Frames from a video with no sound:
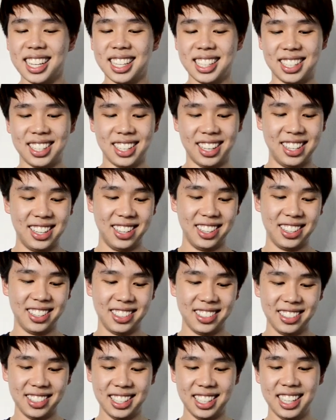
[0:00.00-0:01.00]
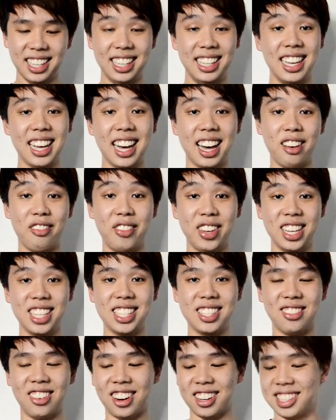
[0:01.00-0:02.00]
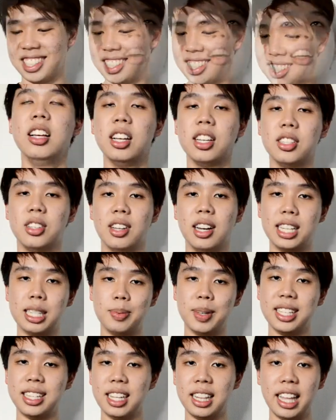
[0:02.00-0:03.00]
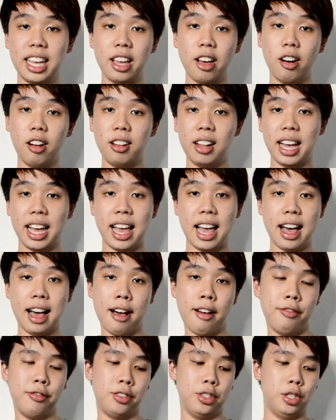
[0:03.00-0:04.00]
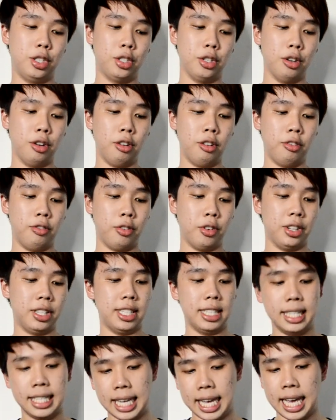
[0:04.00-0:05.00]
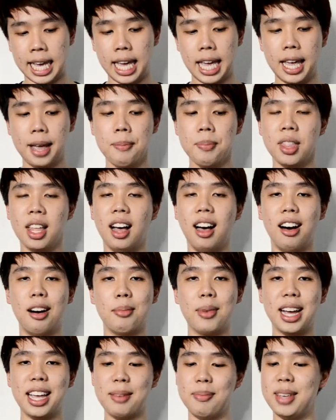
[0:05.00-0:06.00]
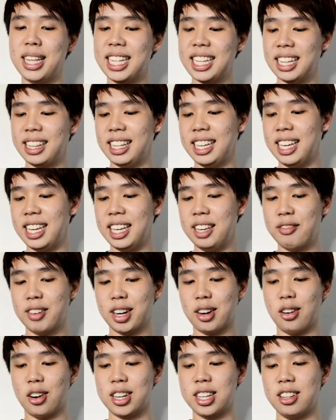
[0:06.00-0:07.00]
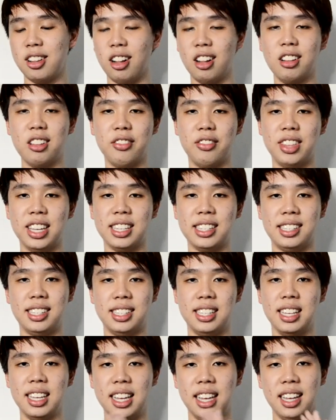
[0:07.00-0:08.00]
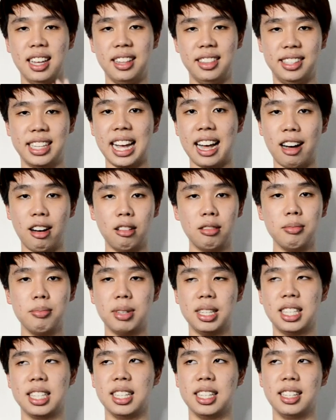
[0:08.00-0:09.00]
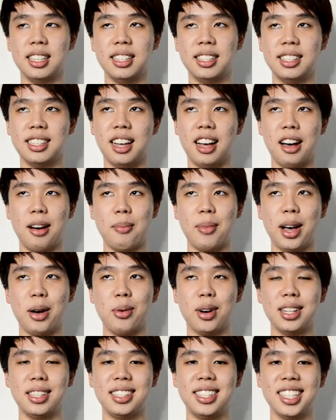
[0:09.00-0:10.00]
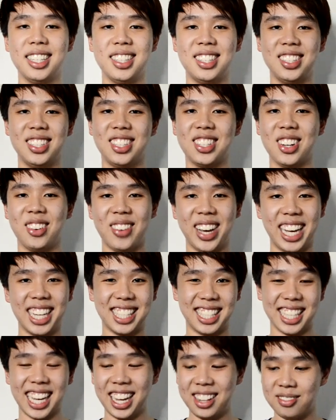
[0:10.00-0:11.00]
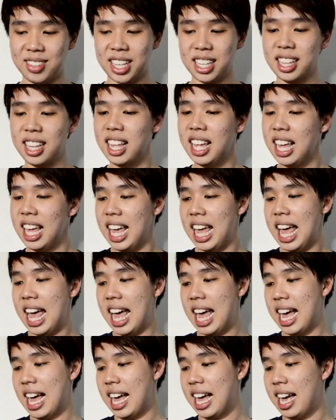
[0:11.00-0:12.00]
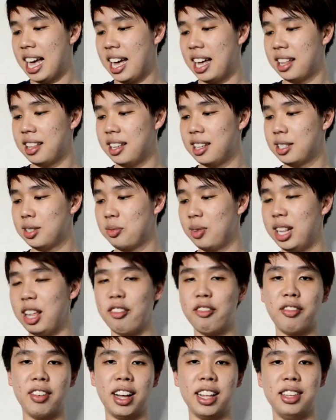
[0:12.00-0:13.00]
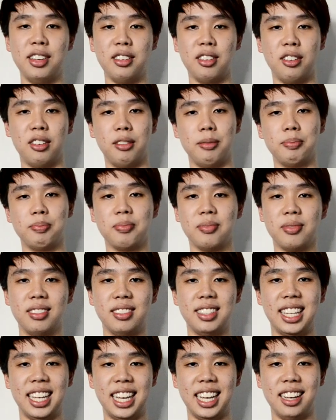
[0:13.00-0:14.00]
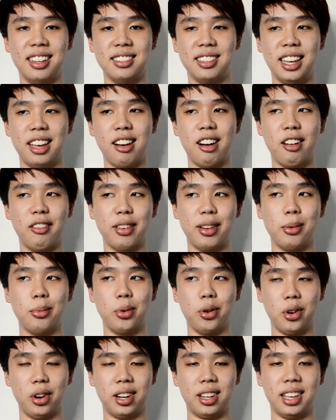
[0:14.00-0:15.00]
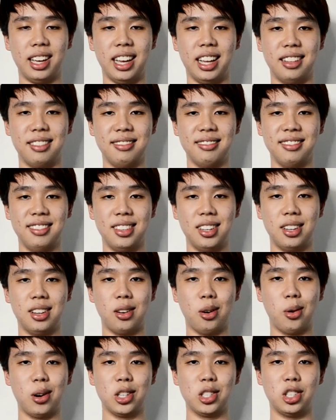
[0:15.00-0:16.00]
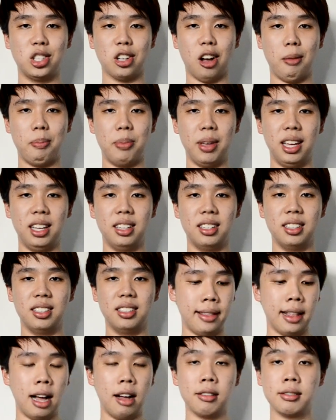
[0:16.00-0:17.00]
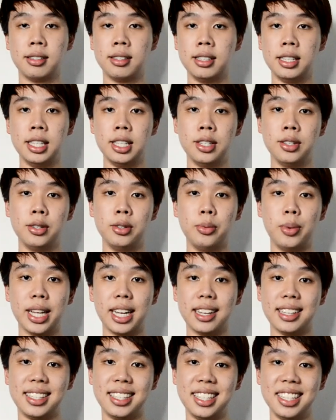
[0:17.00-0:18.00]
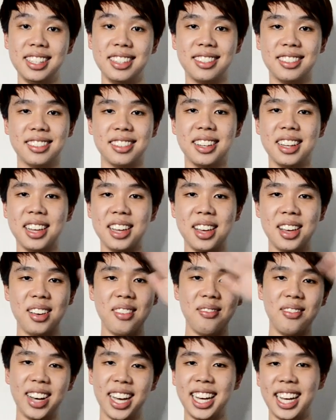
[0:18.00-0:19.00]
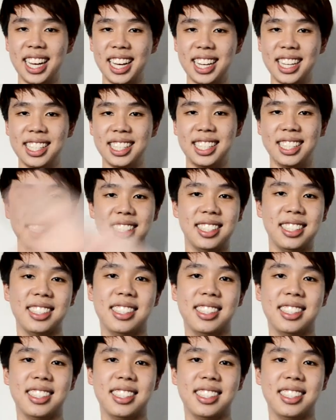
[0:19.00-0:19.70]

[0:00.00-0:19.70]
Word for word: So yeah, fingers crossed. So that's basically all I have to show for today. Um, I immediately recorded all of this down because um, I wanted to show my excitement, and it's really fun, you know, taking a day off at work and go on shopping. And I'll see you when I see you. Bye guys.